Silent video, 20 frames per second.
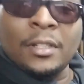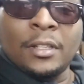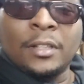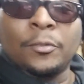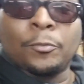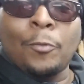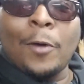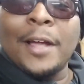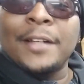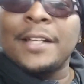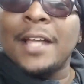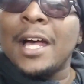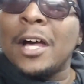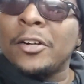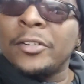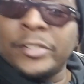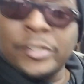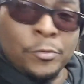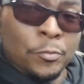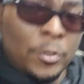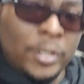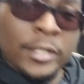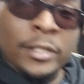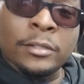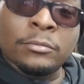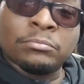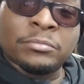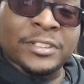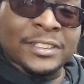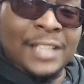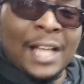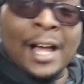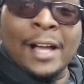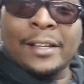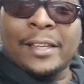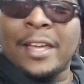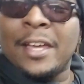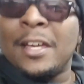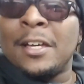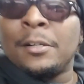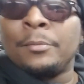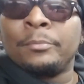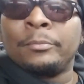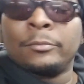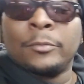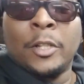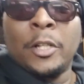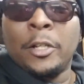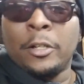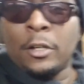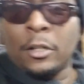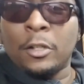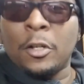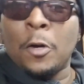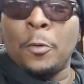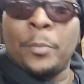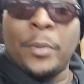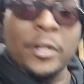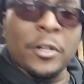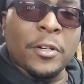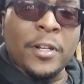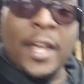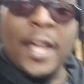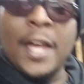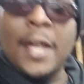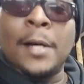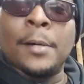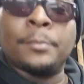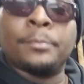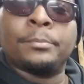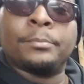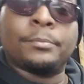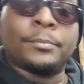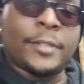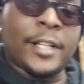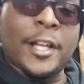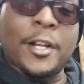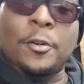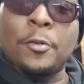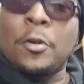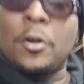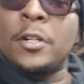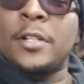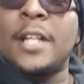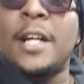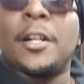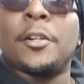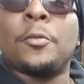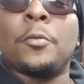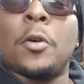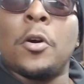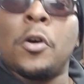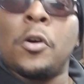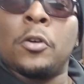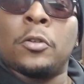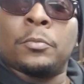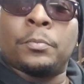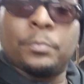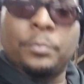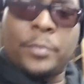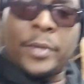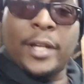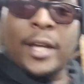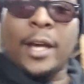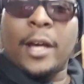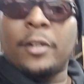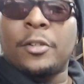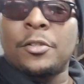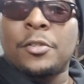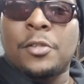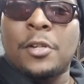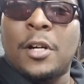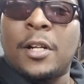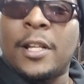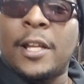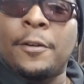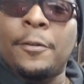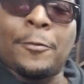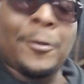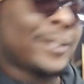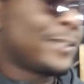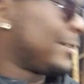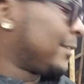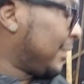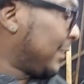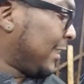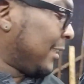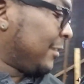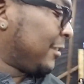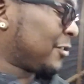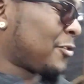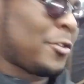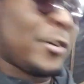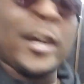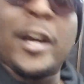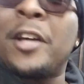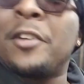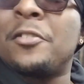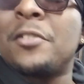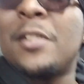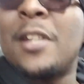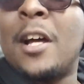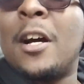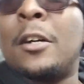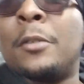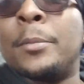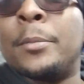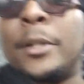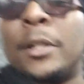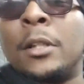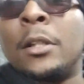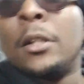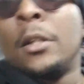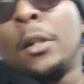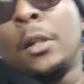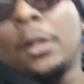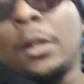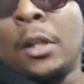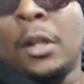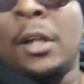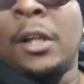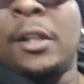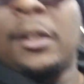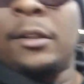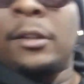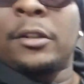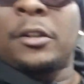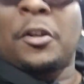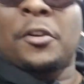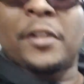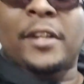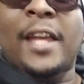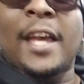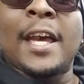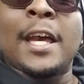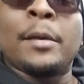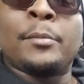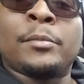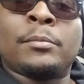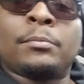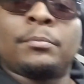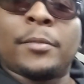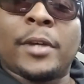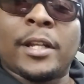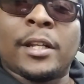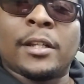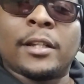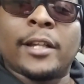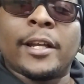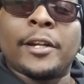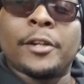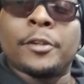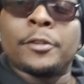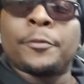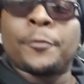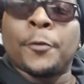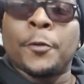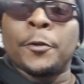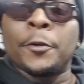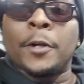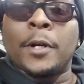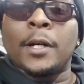Right now he's running stock cam. Gonna go bigger cam later on down the road, big headers, all that. Well, he's going headers now, but throw the cam in it later for